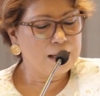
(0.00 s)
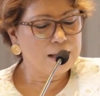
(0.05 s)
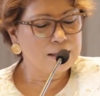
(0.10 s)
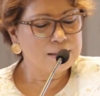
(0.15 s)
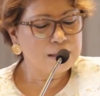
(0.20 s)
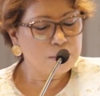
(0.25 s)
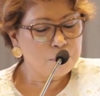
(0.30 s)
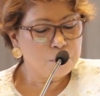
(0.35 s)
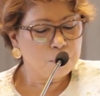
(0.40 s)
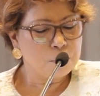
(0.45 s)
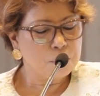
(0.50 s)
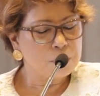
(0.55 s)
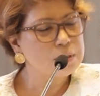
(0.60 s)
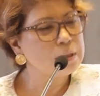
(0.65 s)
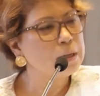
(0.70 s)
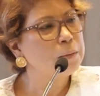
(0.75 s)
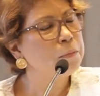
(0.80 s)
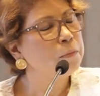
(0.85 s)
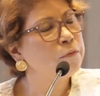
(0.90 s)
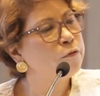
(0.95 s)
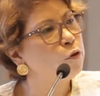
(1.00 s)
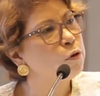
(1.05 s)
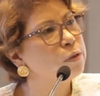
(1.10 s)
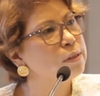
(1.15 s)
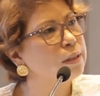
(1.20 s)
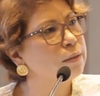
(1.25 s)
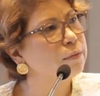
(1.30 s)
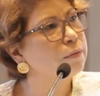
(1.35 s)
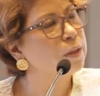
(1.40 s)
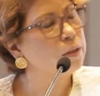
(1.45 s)
Some, some folks
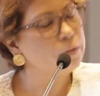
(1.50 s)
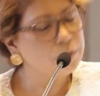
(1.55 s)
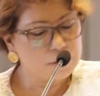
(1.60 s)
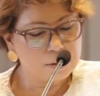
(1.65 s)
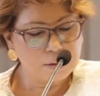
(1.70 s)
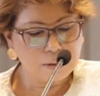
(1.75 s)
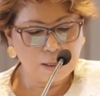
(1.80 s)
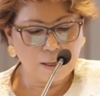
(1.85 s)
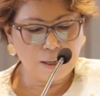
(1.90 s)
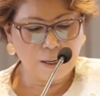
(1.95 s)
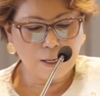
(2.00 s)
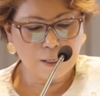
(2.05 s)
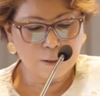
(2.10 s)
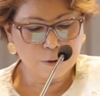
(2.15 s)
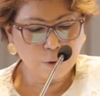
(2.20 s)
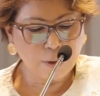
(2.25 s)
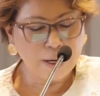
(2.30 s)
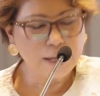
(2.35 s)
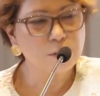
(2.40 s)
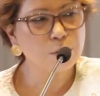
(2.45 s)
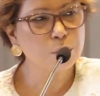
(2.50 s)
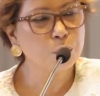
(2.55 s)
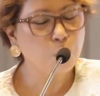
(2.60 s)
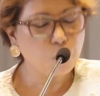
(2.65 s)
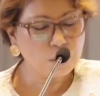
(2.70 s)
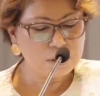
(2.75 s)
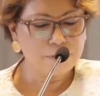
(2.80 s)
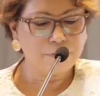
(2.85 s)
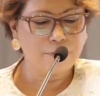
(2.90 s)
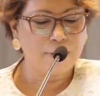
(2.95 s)
have even uh, tried to
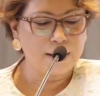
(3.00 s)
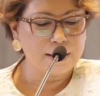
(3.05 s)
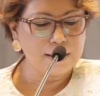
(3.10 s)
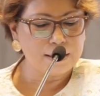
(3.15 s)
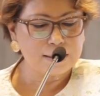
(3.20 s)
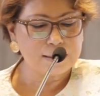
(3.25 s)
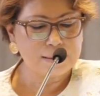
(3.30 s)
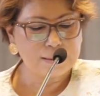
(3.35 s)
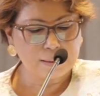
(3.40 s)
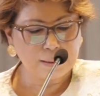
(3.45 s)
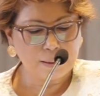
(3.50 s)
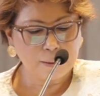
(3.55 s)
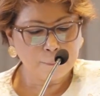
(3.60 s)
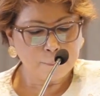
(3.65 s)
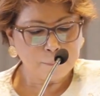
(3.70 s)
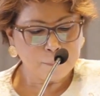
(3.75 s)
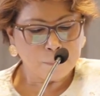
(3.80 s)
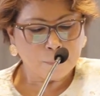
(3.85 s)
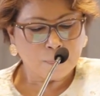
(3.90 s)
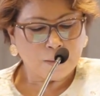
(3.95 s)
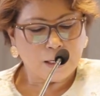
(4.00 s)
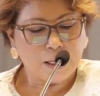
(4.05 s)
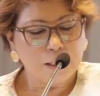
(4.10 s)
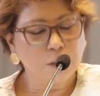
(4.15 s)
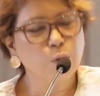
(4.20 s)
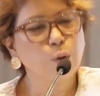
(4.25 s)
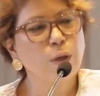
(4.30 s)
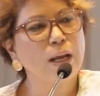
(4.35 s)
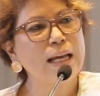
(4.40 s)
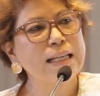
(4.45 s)
quantify it and say that it
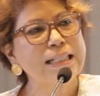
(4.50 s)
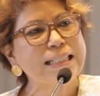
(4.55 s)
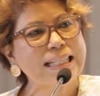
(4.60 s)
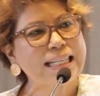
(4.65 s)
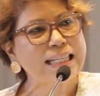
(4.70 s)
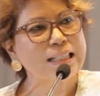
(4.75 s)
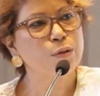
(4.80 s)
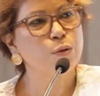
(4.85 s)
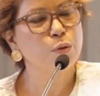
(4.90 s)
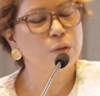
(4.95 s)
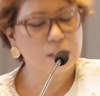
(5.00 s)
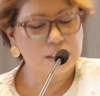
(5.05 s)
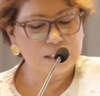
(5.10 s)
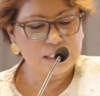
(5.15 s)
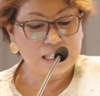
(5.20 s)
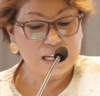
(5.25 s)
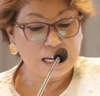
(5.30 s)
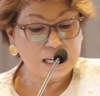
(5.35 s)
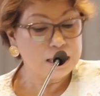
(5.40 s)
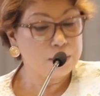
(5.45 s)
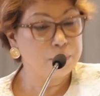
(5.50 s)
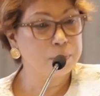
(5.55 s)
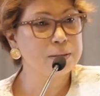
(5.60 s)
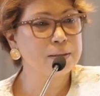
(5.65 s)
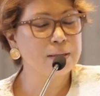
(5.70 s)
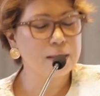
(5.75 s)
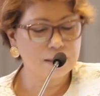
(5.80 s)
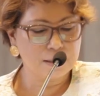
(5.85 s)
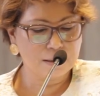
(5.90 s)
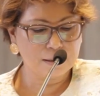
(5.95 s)
could add 10 to
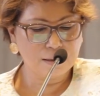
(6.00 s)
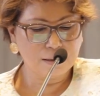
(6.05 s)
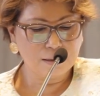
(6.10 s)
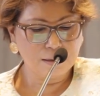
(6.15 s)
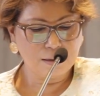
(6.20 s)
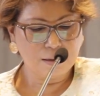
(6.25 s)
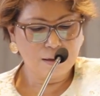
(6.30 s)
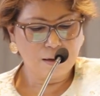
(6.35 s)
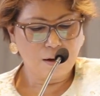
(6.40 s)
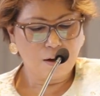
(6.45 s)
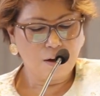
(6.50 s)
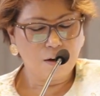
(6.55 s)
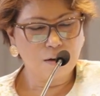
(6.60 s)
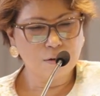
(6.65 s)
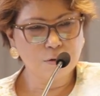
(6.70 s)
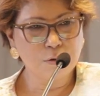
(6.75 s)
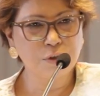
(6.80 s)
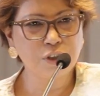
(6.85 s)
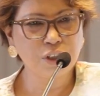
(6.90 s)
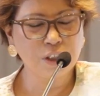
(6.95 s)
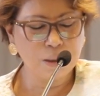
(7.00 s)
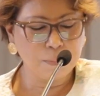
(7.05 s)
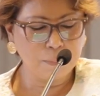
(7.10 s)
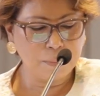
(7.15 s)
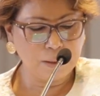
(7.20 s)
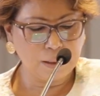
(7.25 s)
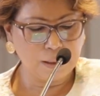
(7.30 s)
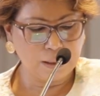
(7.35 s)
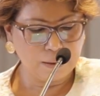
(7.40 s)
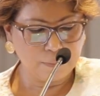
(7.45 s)
39% to
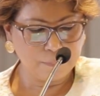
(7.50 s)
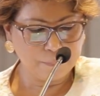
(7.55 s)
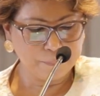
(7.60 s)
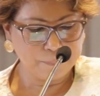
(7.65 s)
GDP.